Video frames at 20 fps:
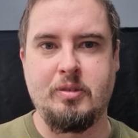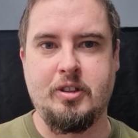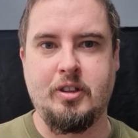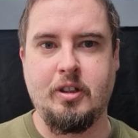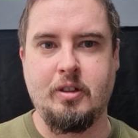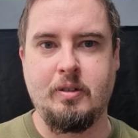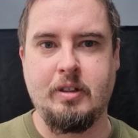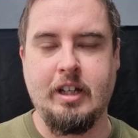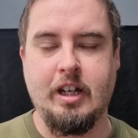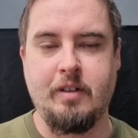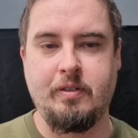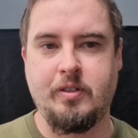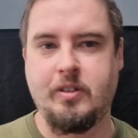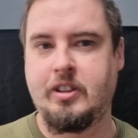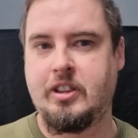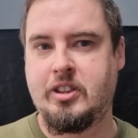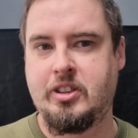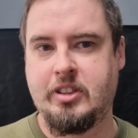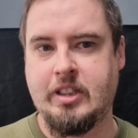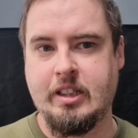So yeah, I've got
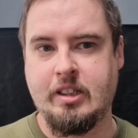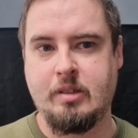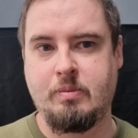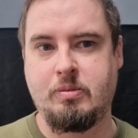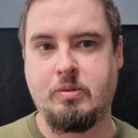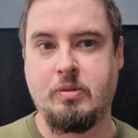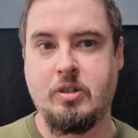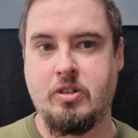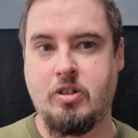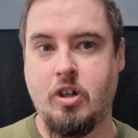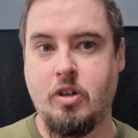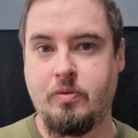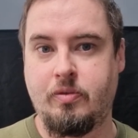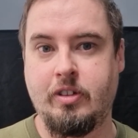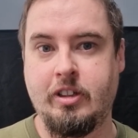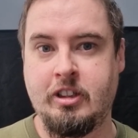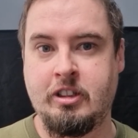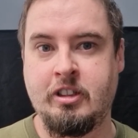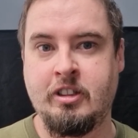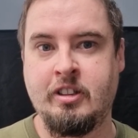this set up, which
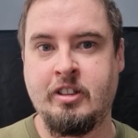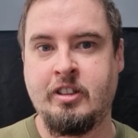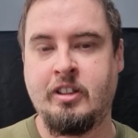hopefully